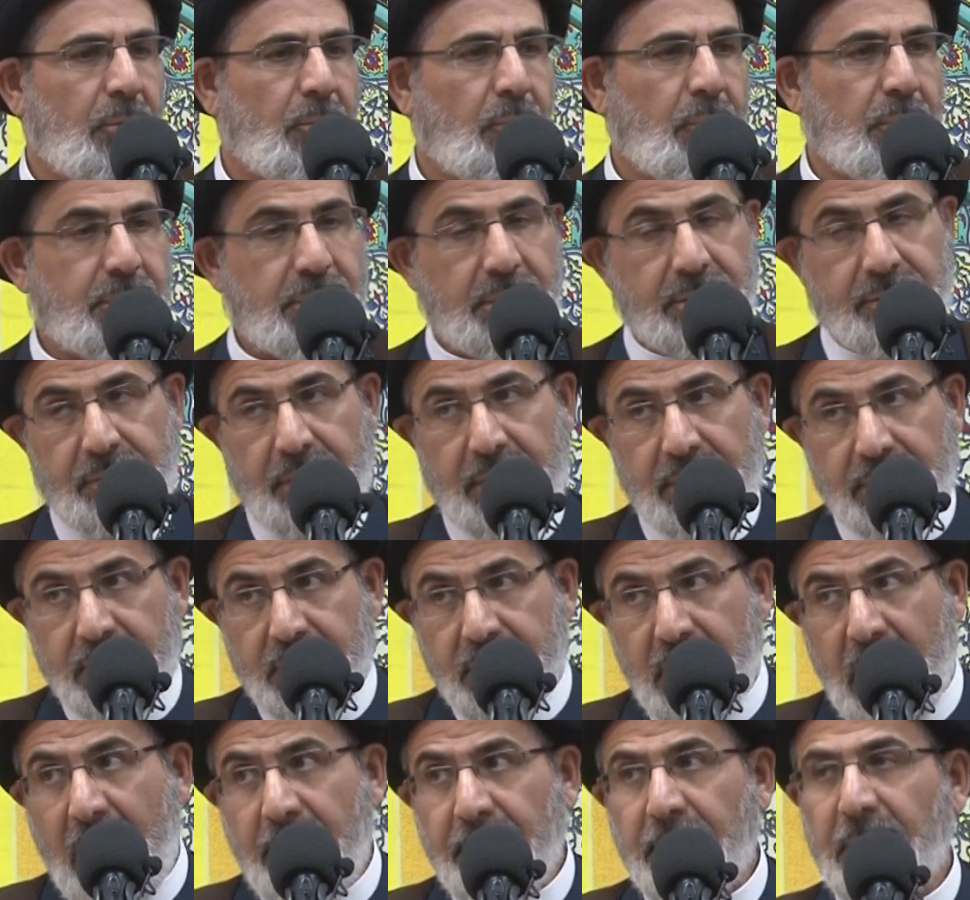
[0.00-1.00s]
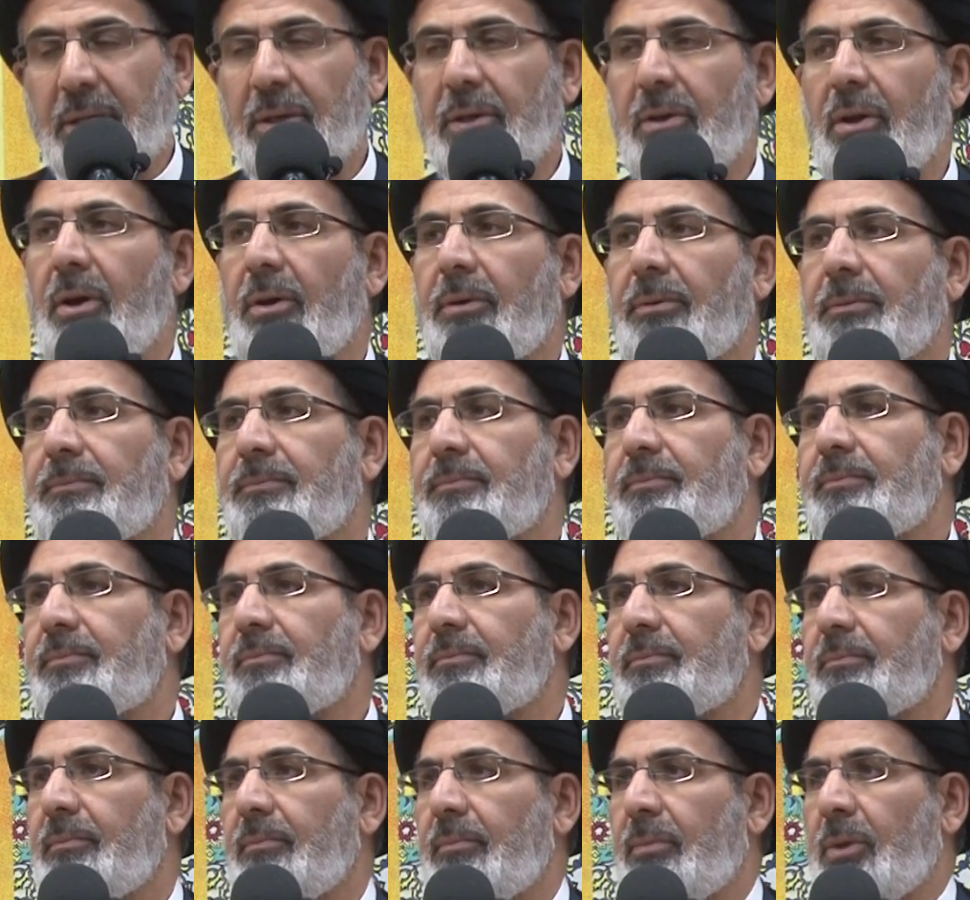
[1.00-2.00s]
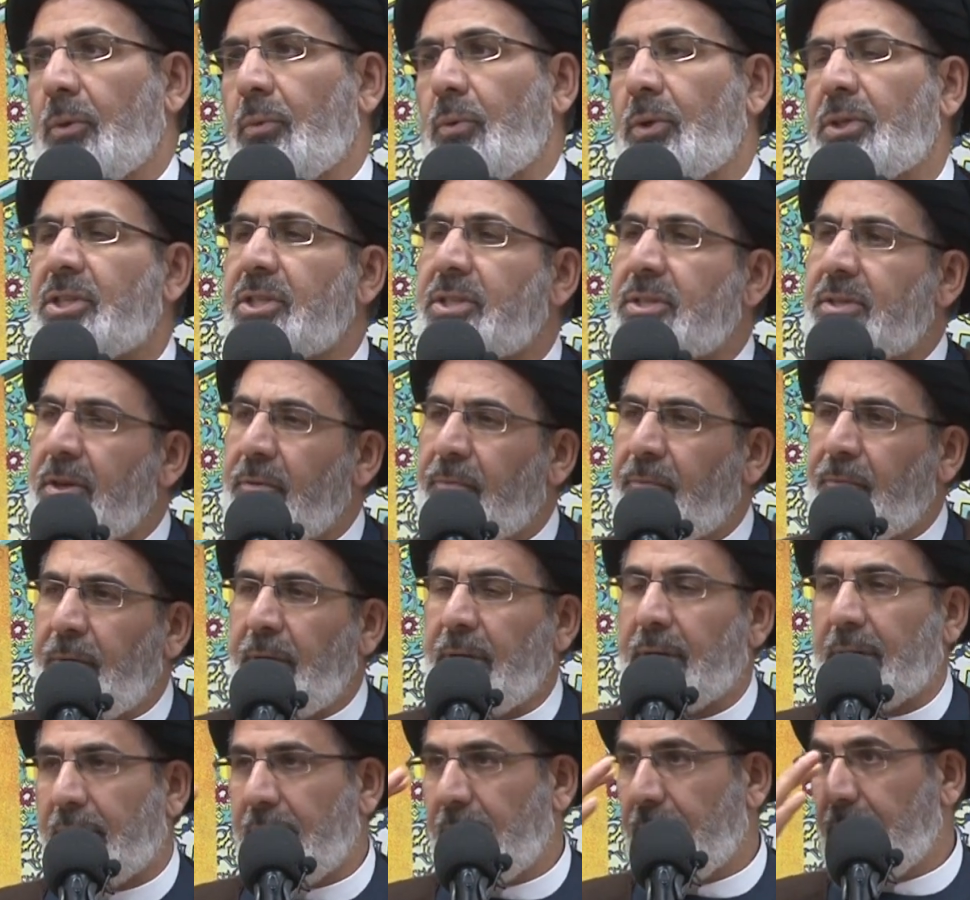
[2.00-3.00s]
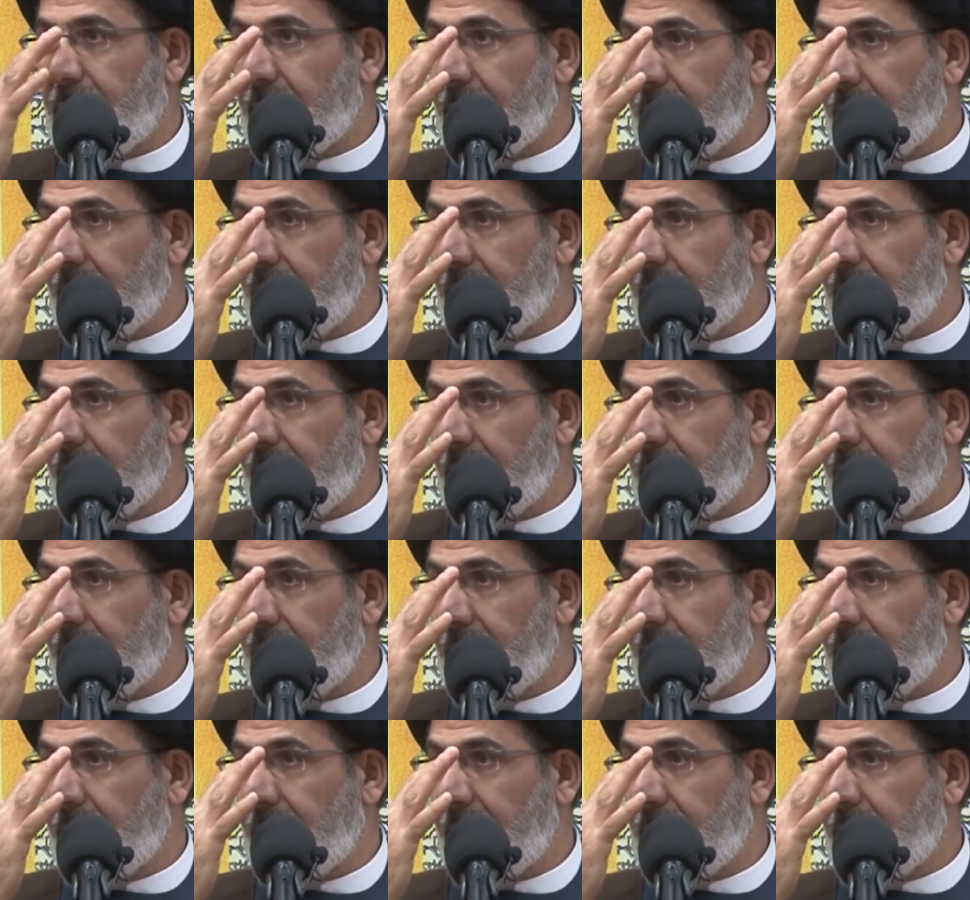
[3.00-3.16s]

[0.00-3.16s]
which is the Islamic law, which is the fiqh,